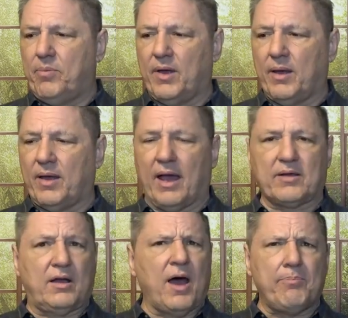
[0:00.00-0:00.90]
uh,
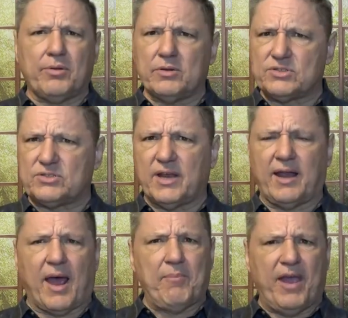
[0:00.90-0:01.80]
couples
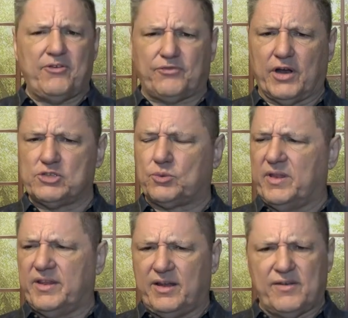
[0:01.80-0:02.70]
that I made friends
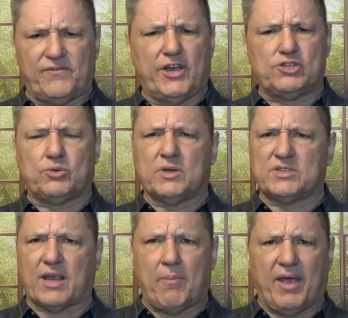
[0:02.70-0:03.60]
with,
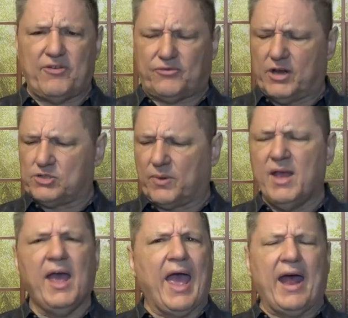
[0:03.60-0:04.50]
individuals I made friends with,
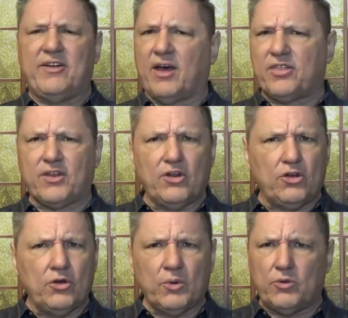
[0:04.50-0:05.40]
had nothing to
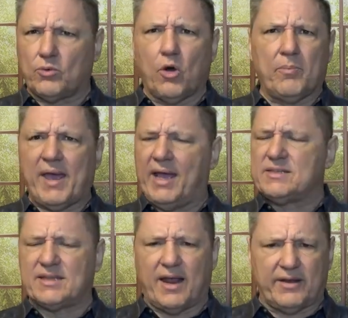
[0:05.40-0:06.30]
do with
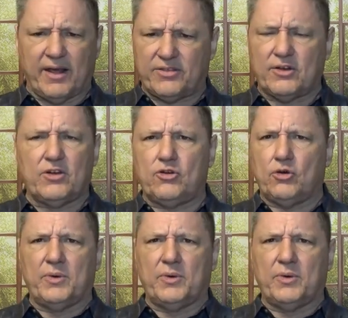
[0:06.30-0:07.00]
romance, had nothing to do